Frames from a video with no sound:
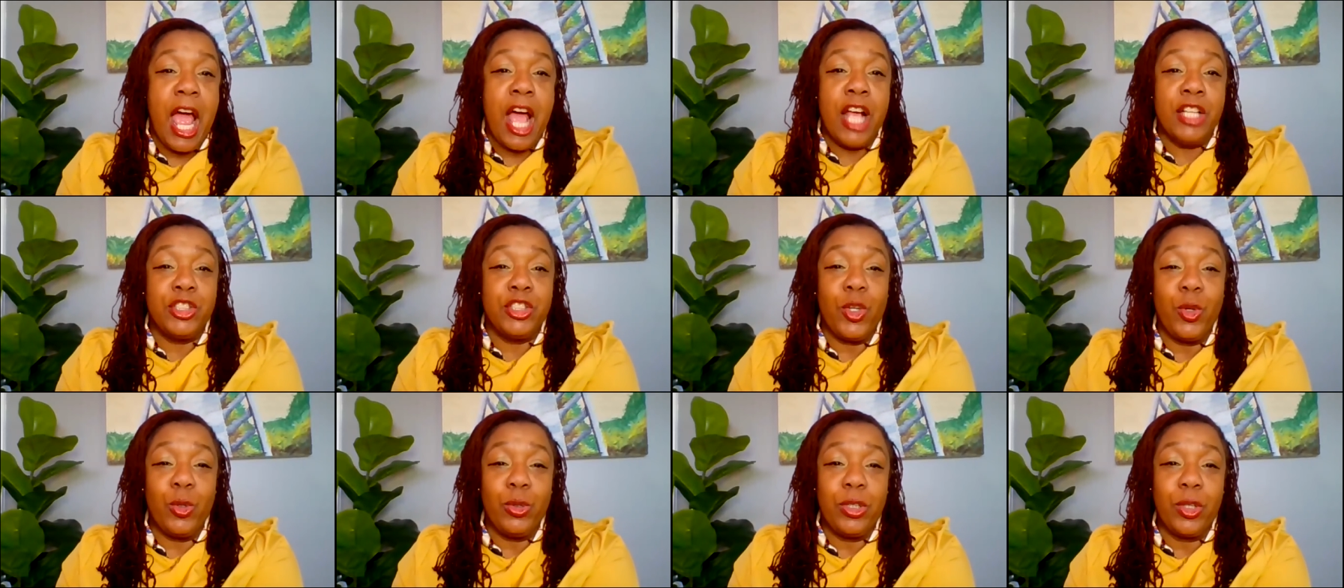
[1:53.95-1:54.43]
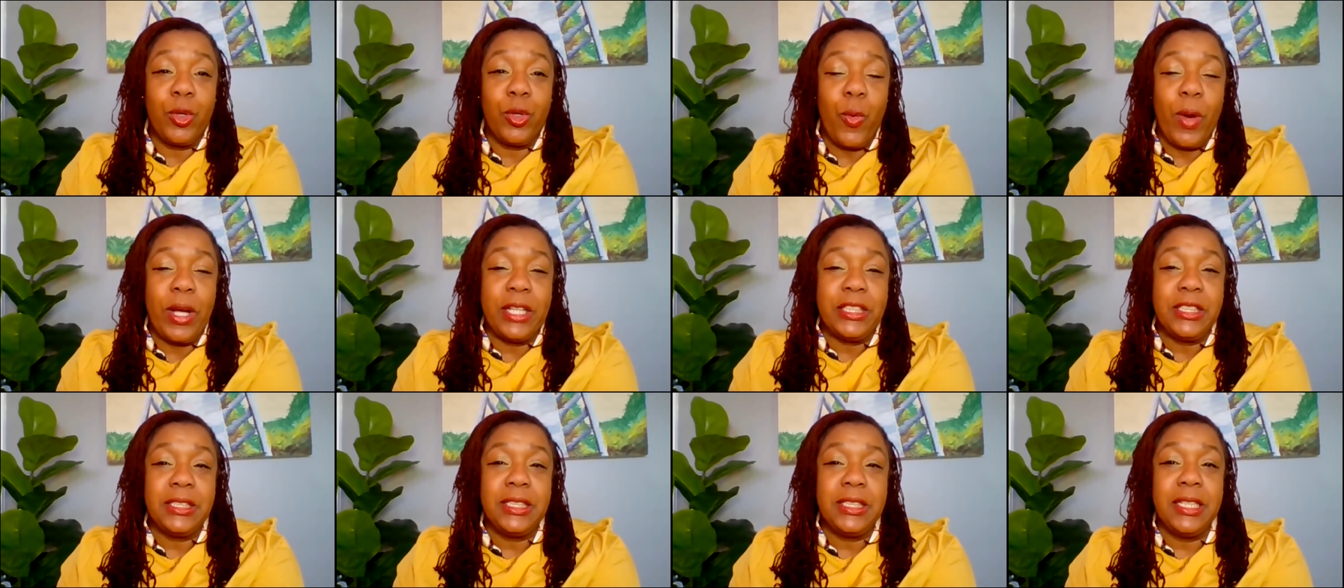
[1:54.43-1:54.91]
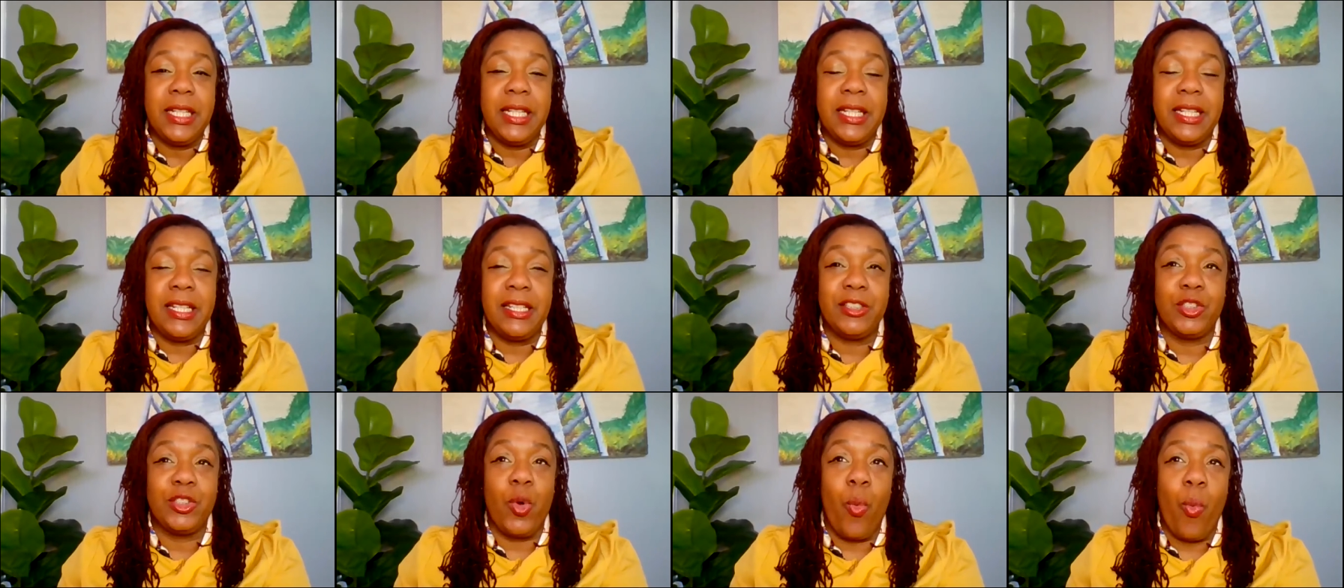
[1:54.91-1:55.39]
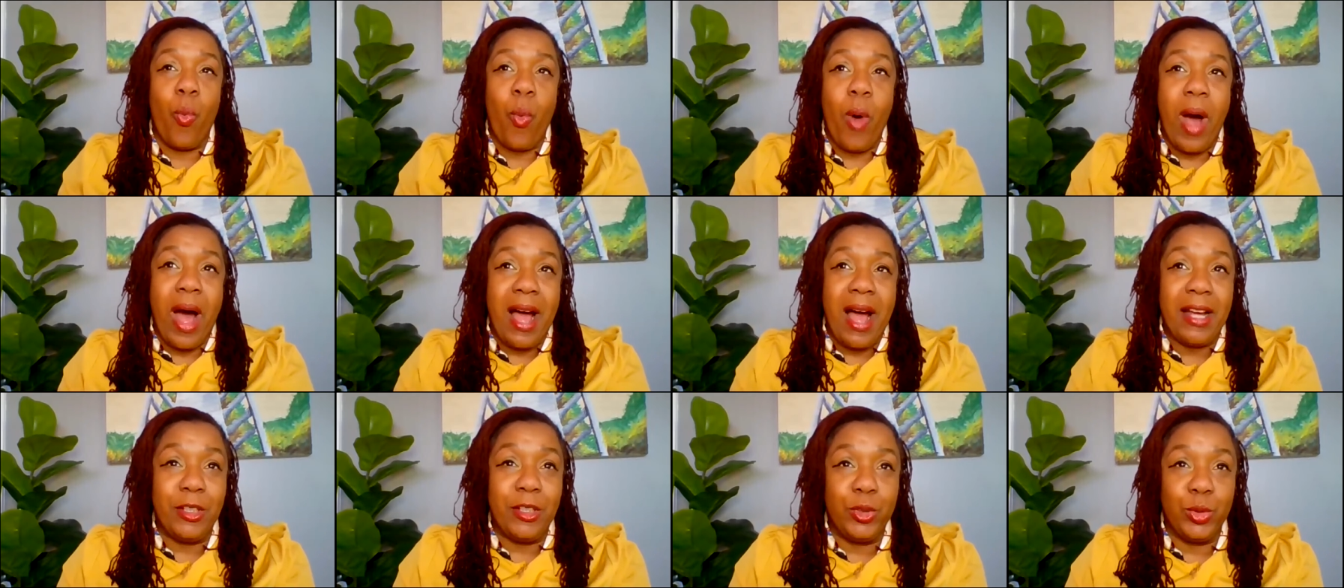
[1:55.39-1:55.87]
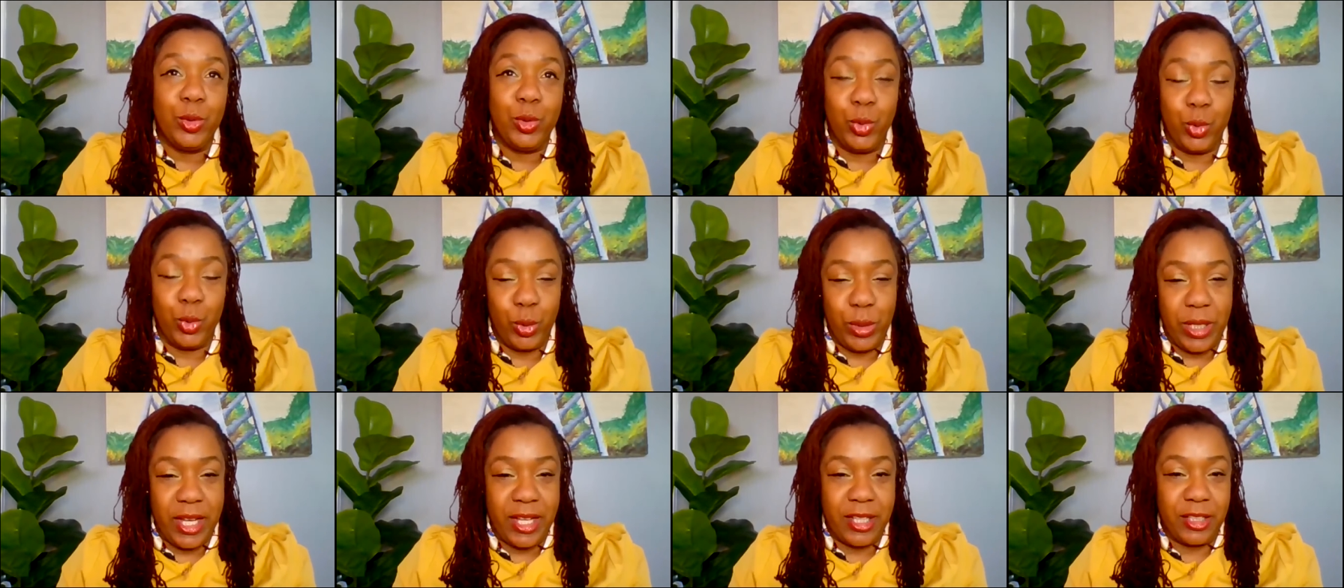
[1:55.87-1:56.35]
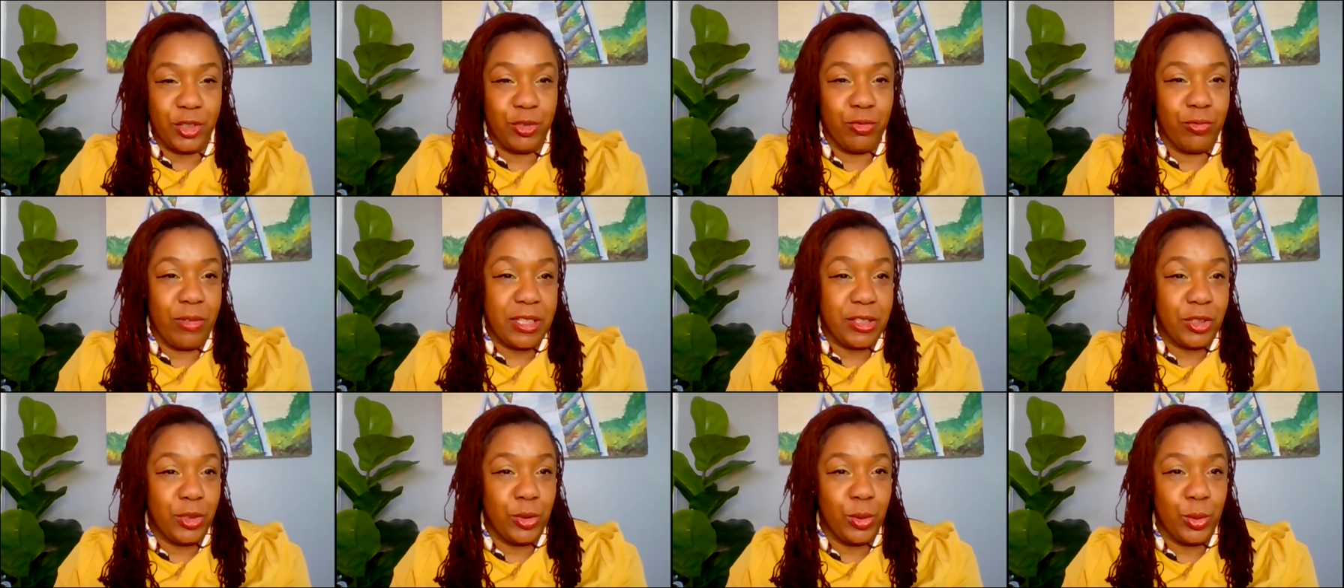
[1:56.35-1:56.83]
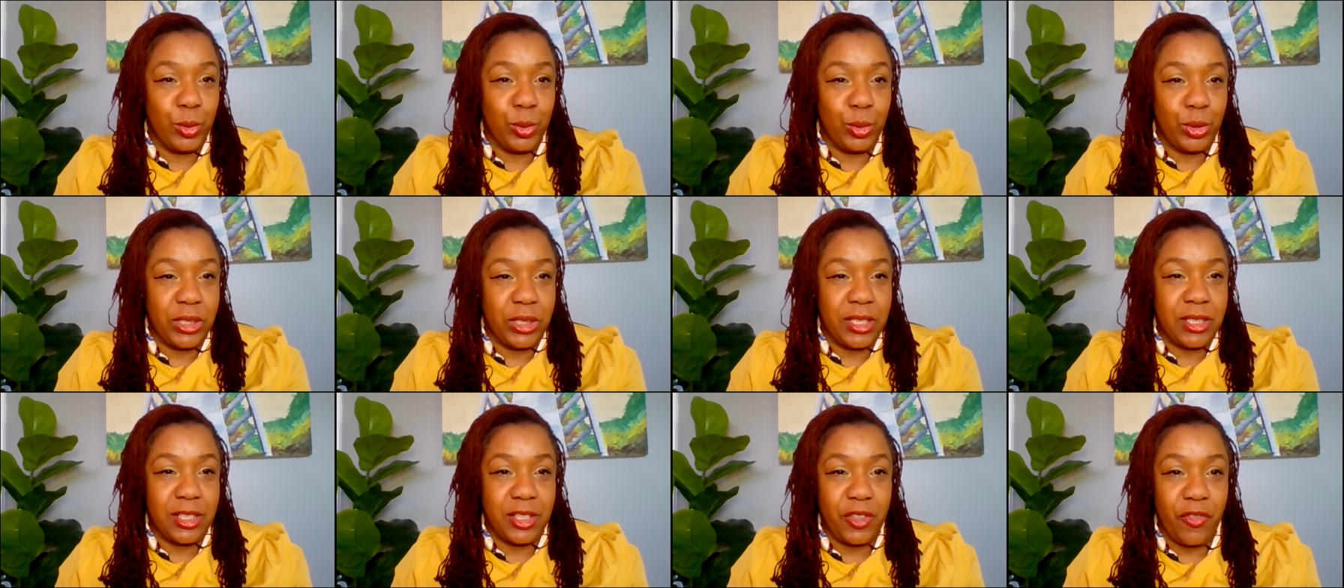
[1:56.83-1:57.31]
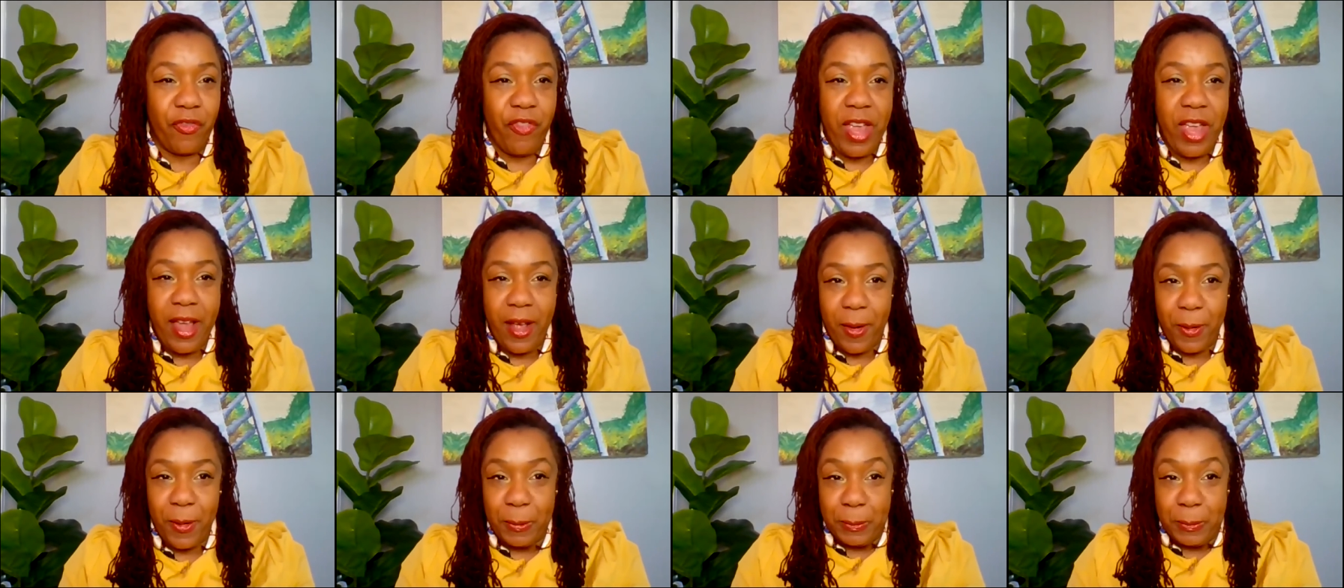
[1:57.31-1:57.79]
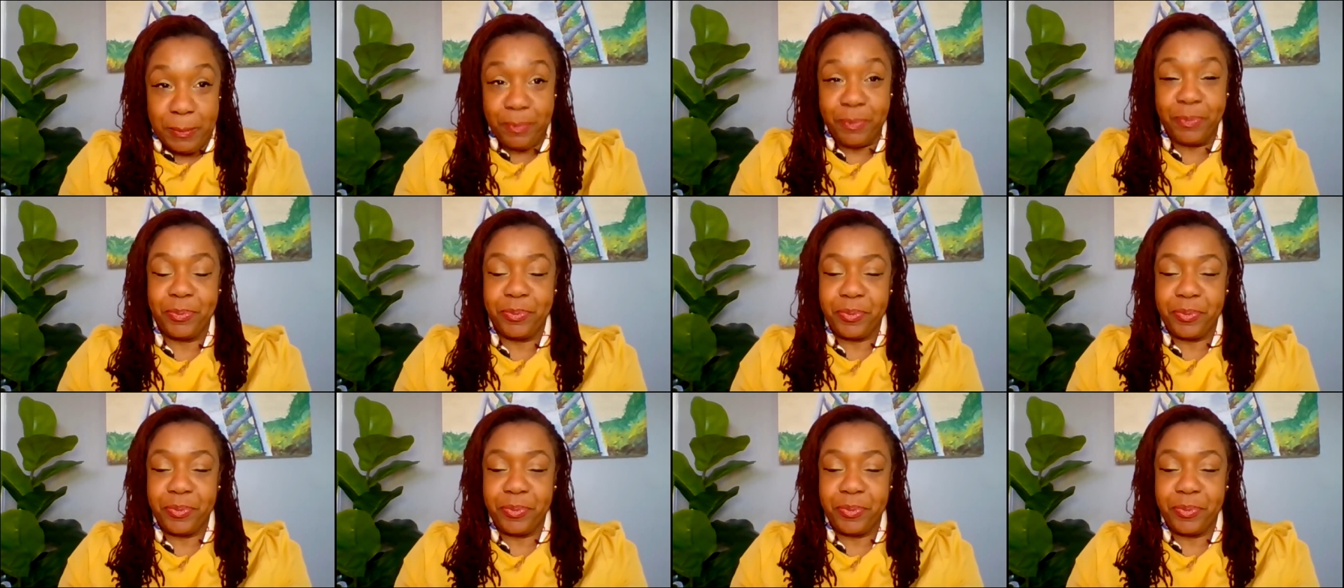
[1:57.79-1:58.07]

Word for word: So the question is, why do New Year's resolutions fail?